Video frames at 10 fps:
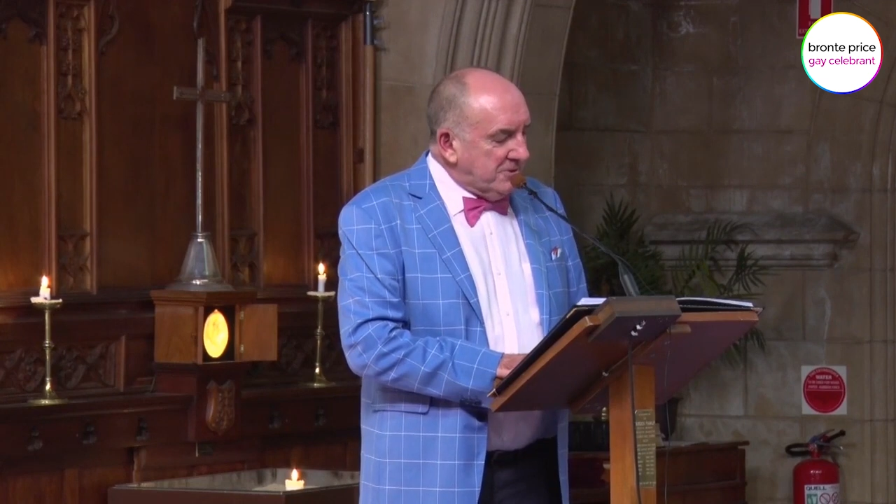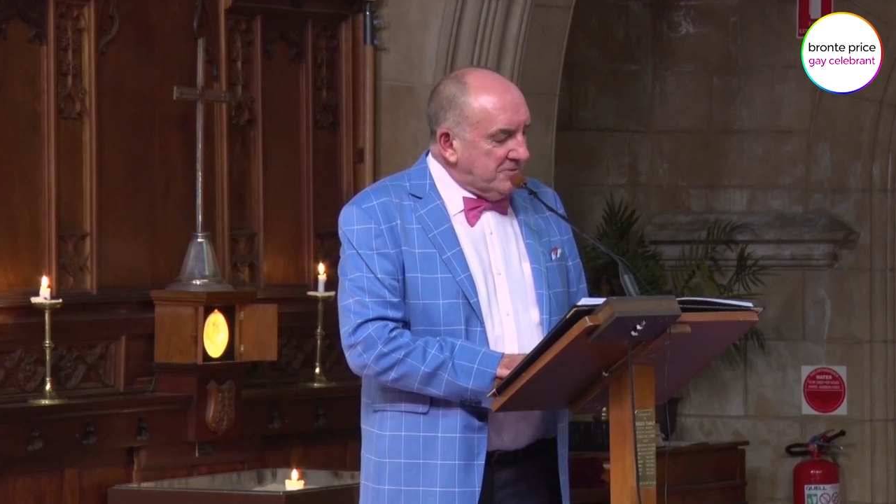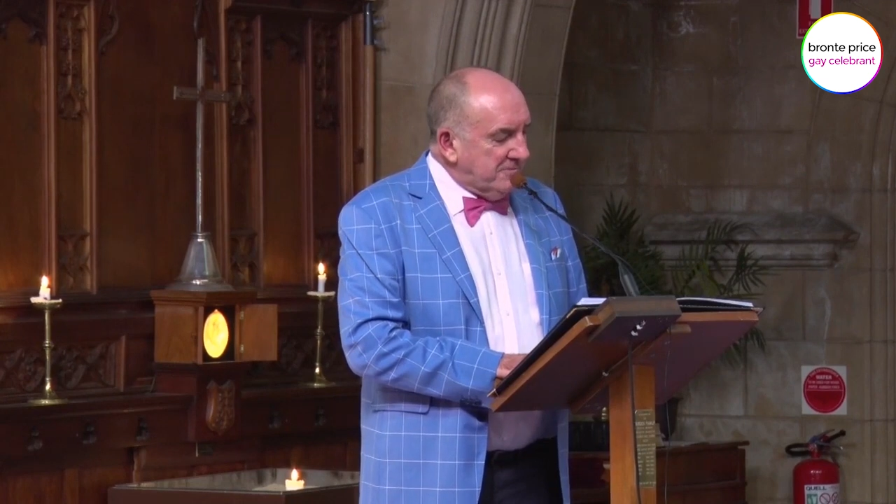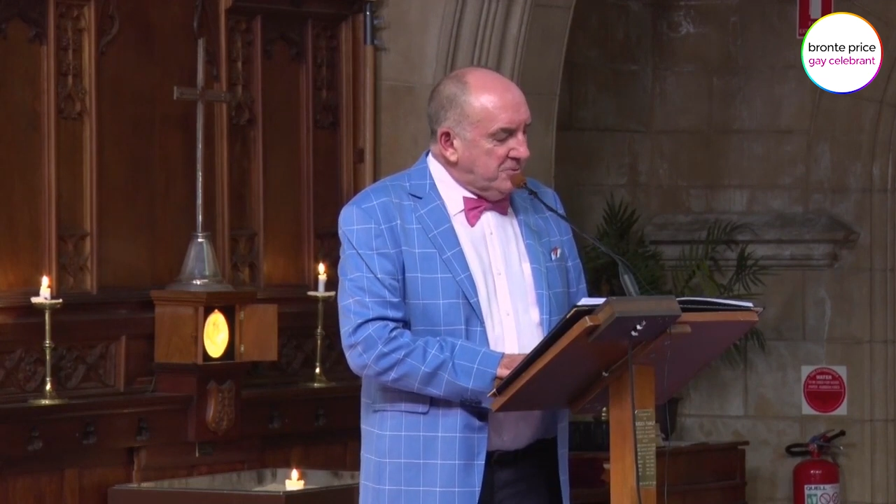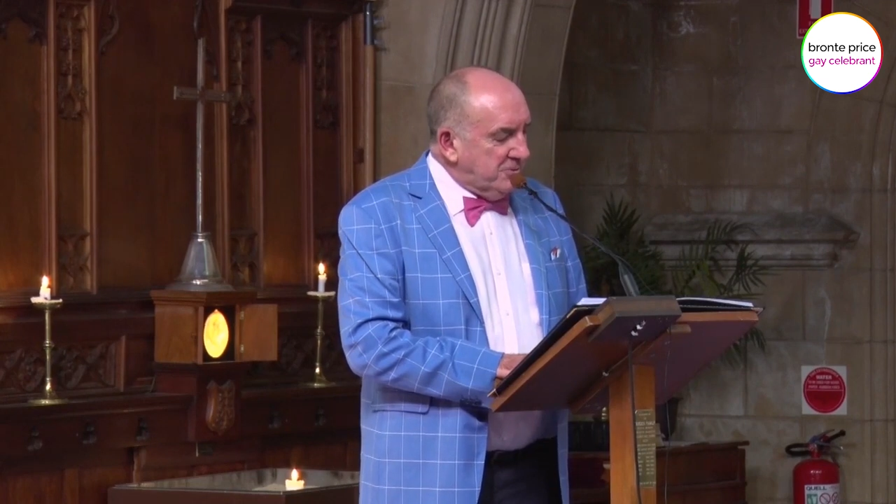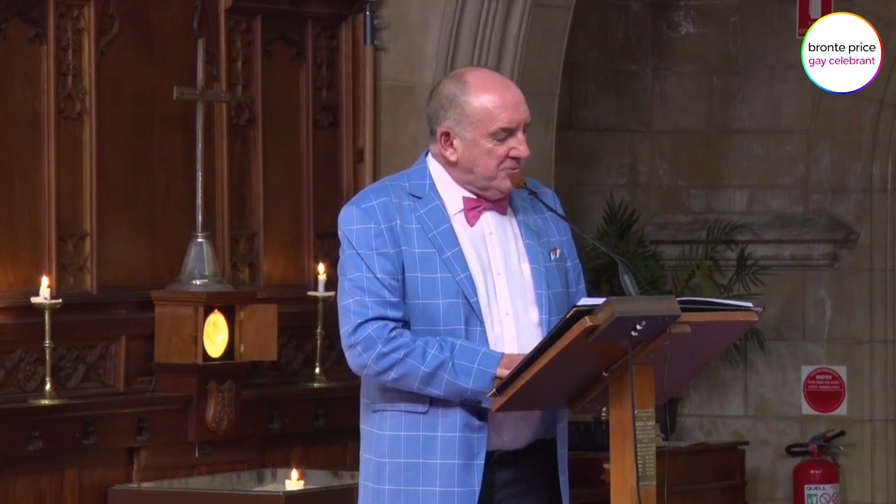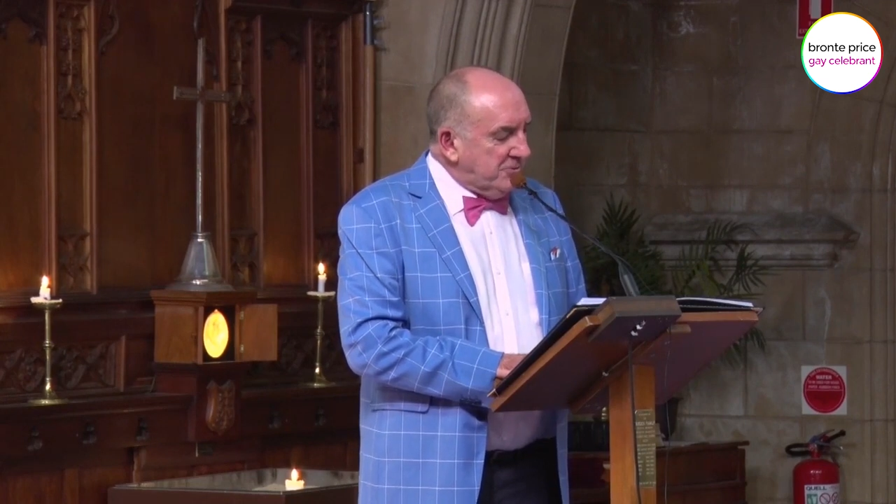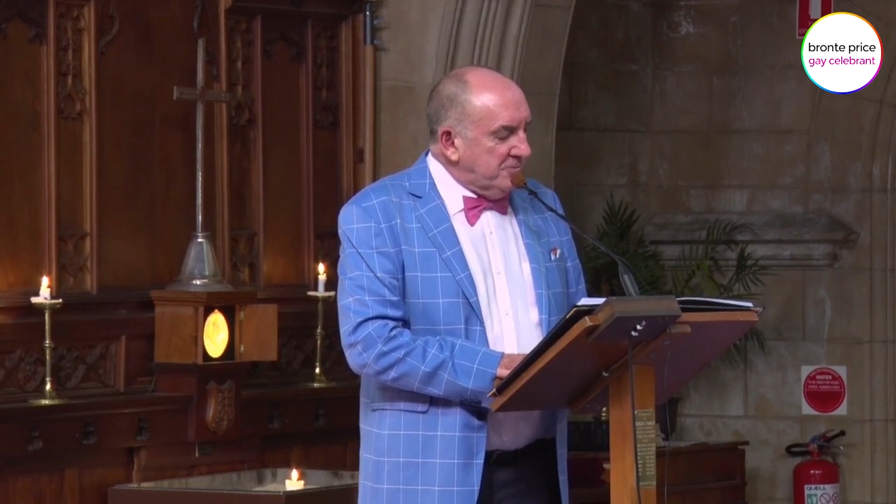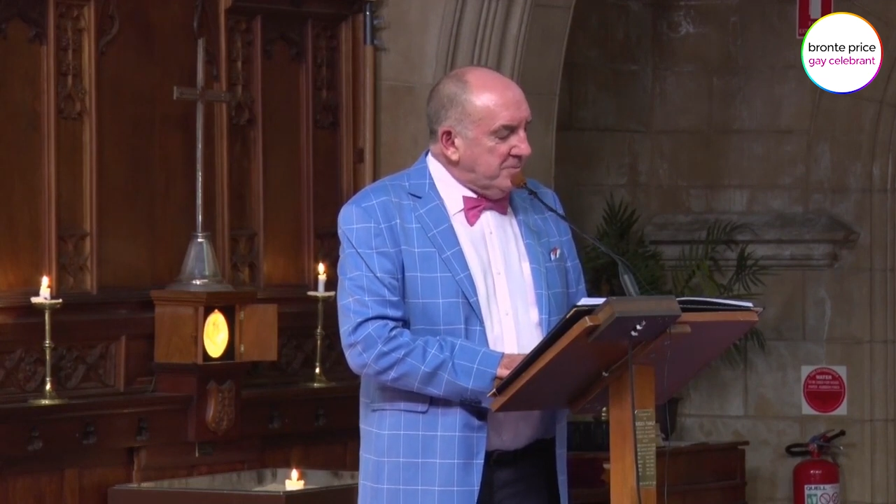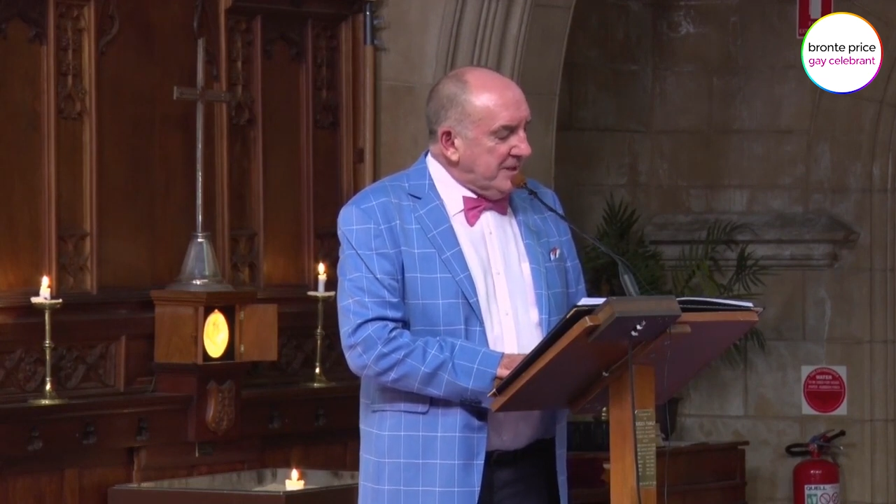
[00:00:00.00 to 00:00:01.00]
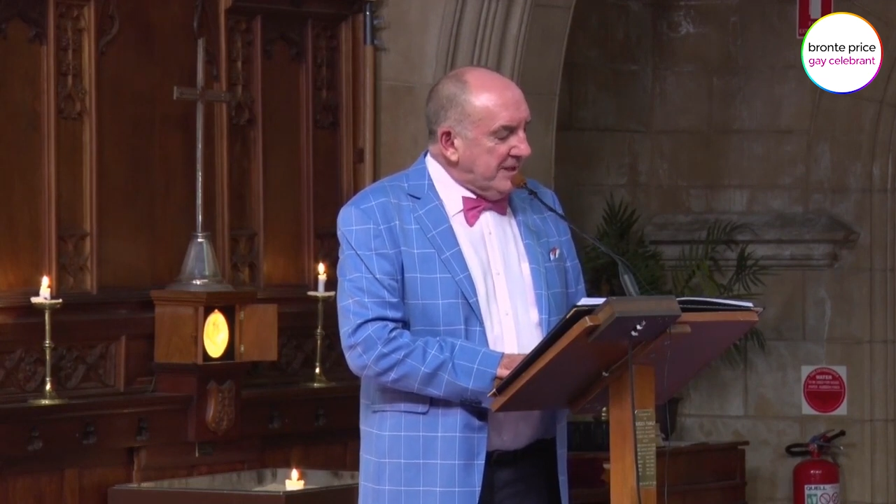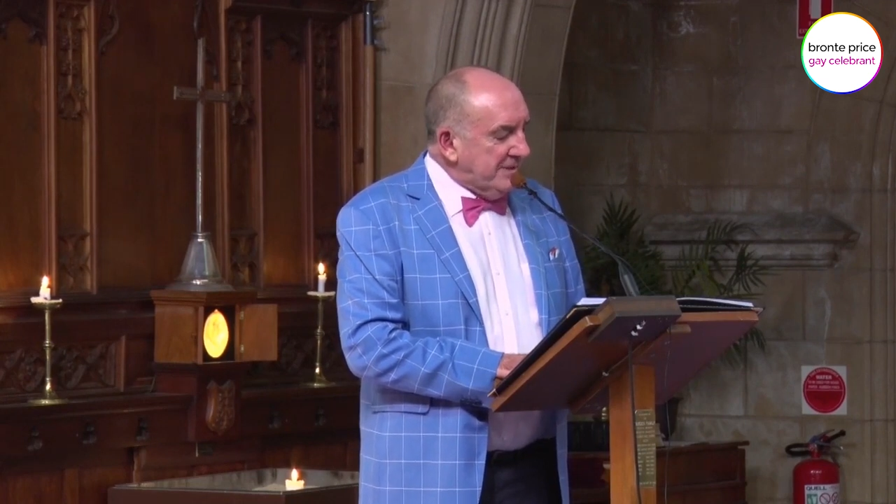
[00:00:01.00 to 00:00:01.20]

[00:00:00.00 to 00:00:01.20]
honoured, of course, to have been